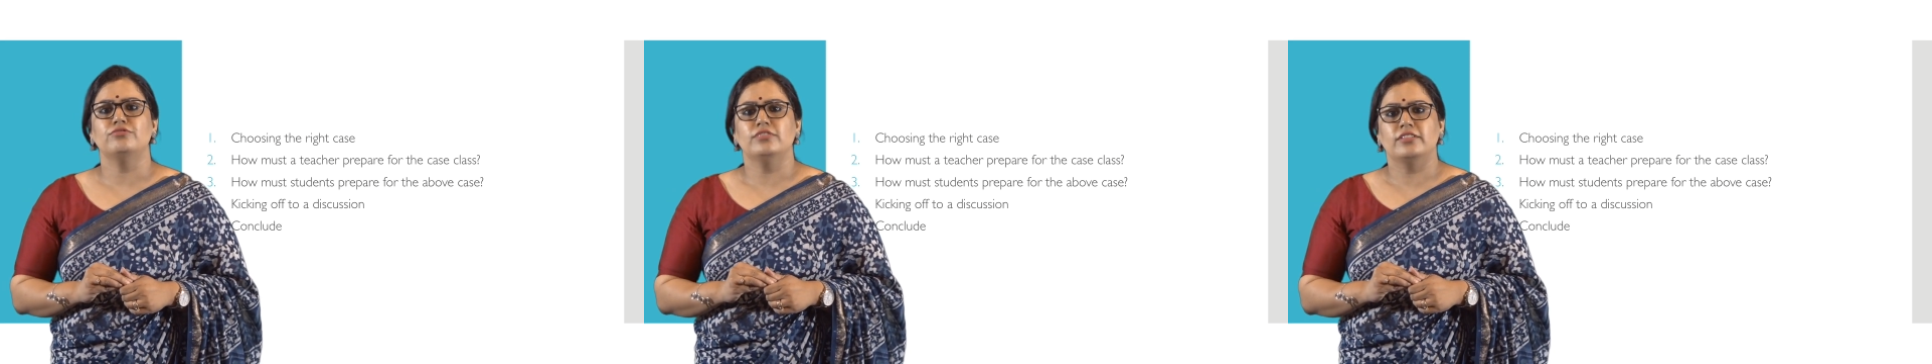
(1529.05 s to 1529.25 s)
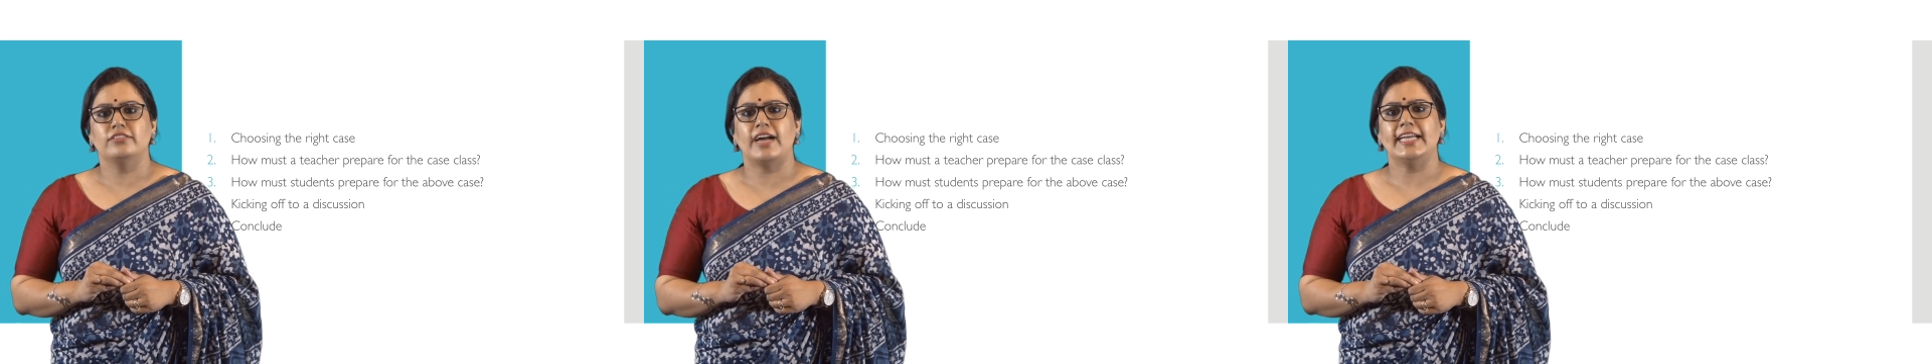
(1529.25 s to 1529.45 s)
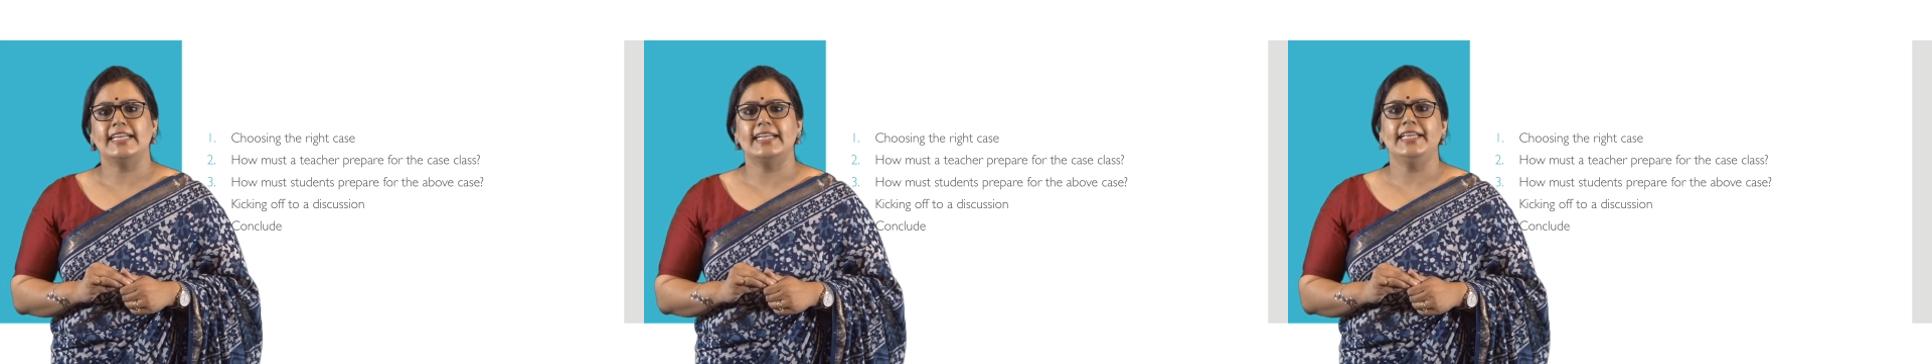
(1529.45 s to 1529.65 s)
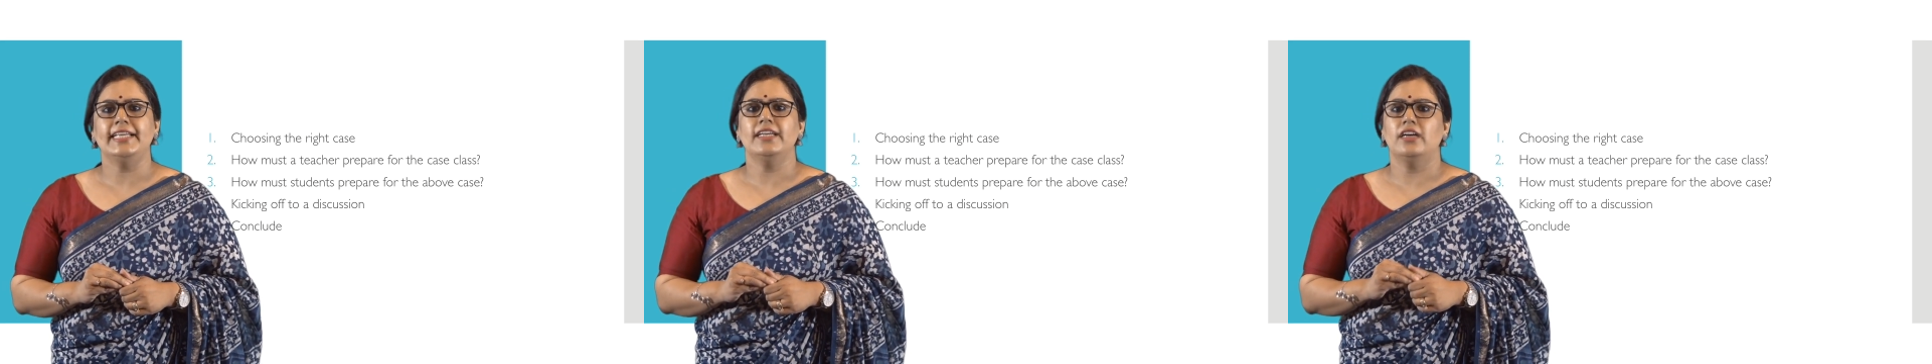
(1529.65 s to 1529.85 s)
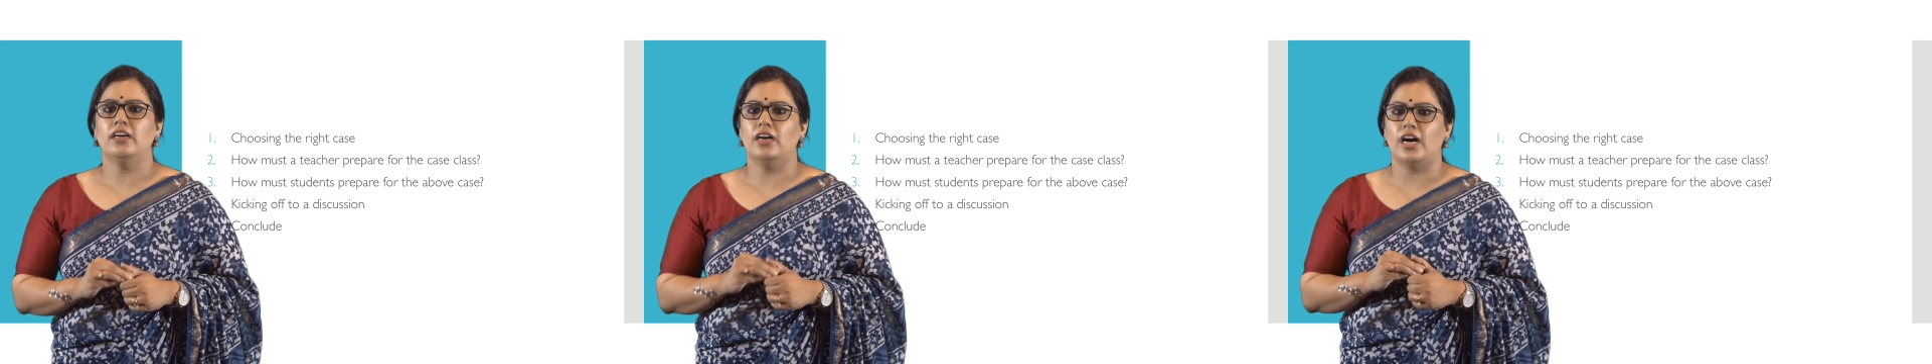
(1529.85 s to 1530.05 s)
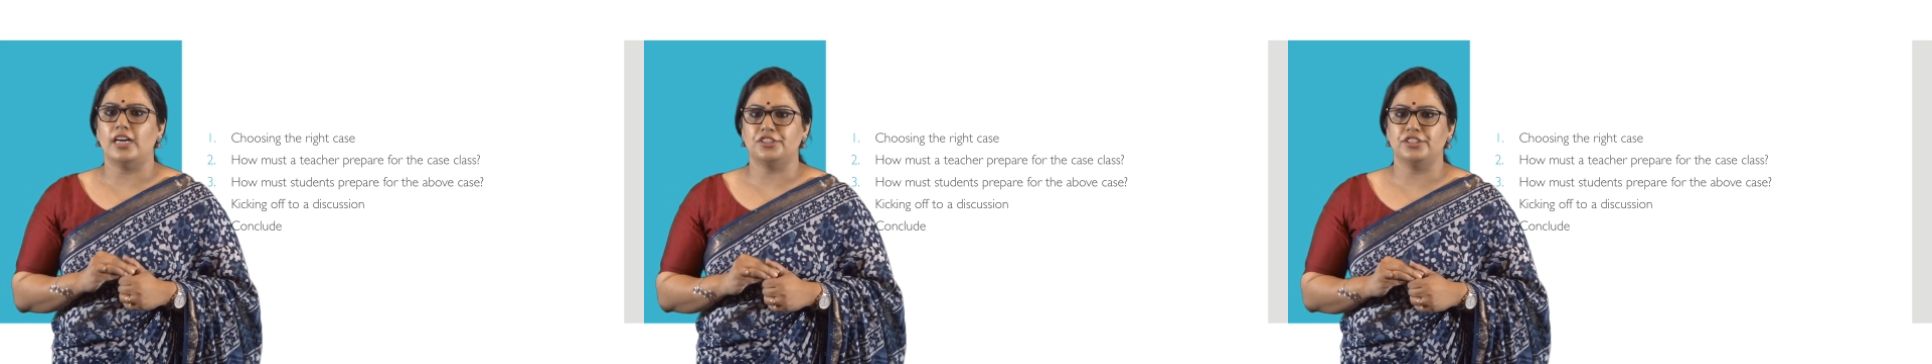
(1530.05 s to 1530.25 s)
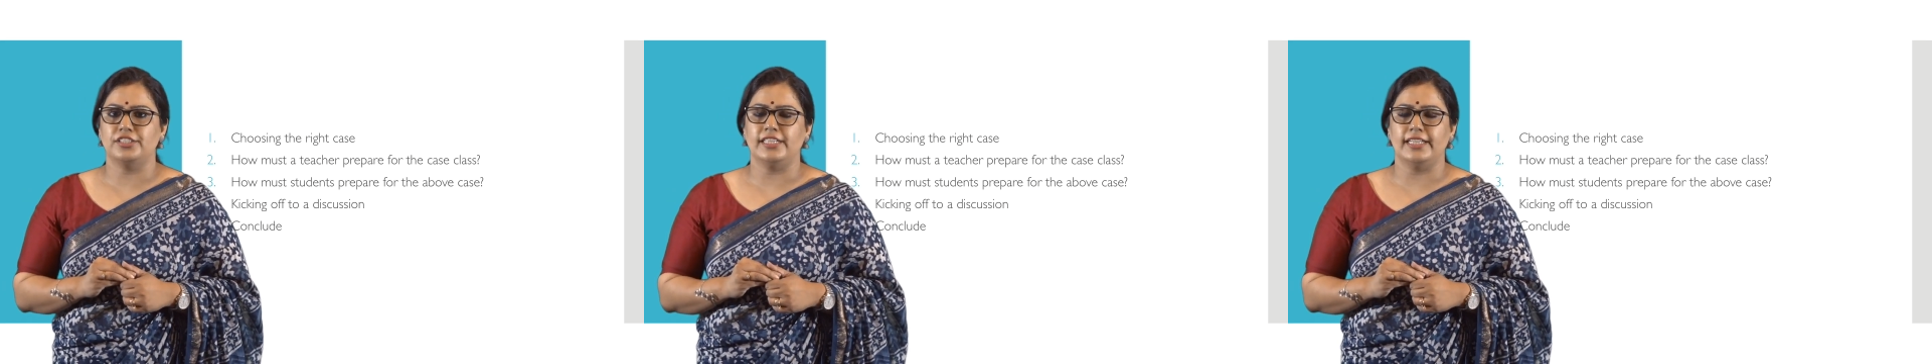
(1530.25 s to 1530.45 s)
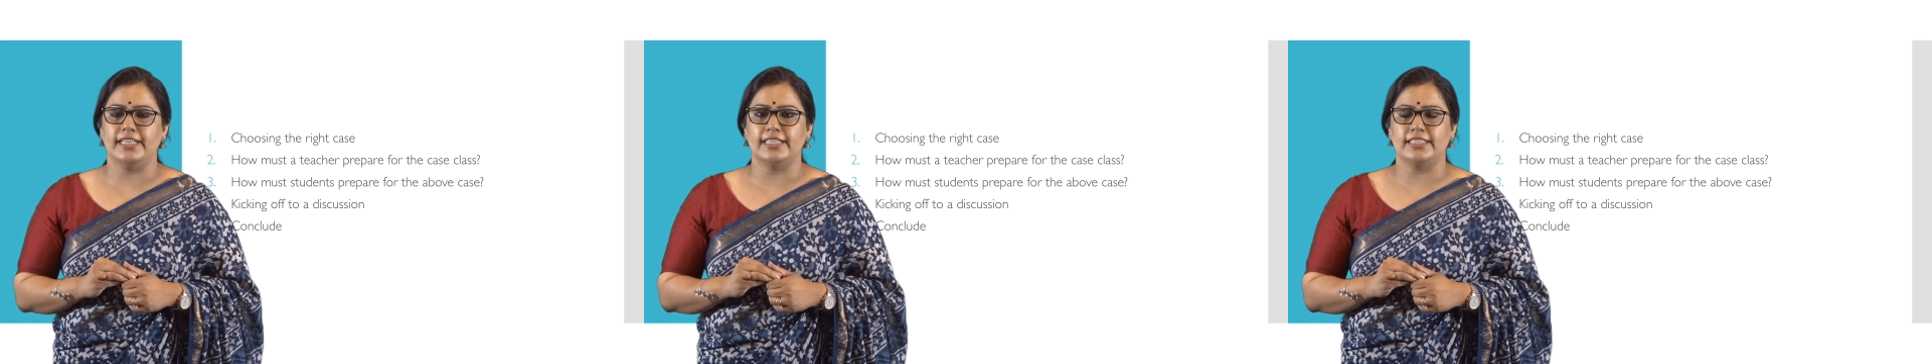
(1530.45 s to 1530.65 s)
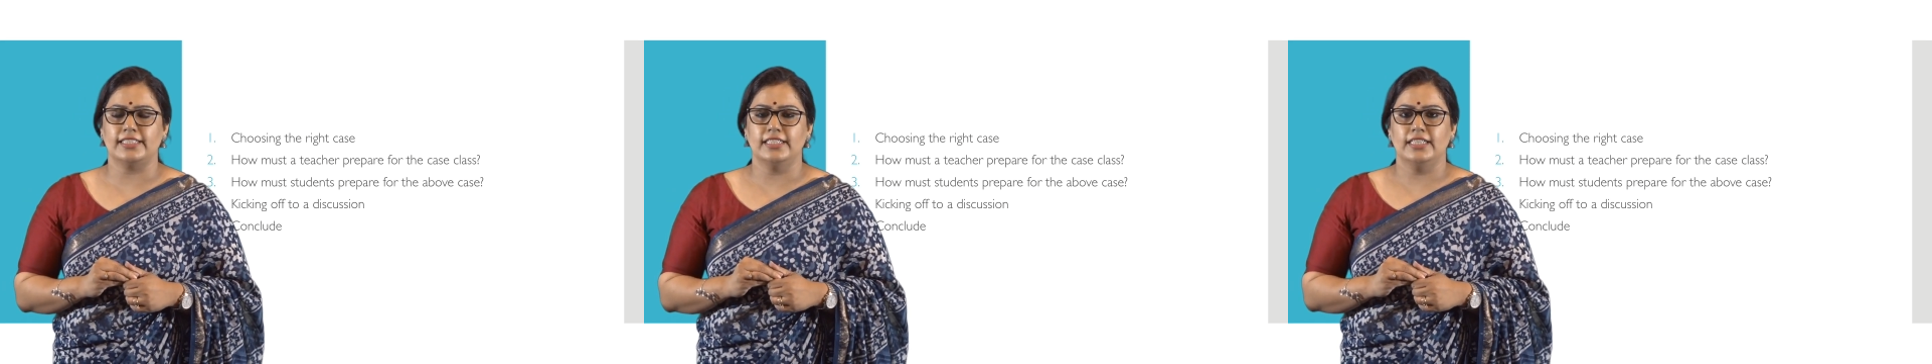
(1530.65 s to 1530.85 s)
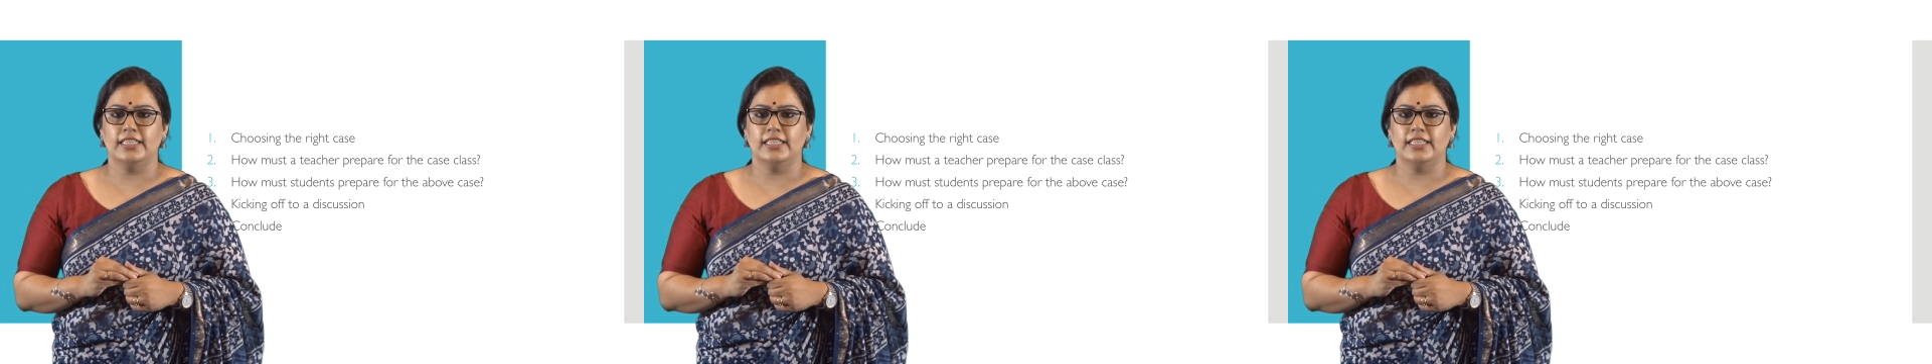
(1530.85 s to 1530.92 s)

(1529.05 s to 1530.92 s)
rightly articulate.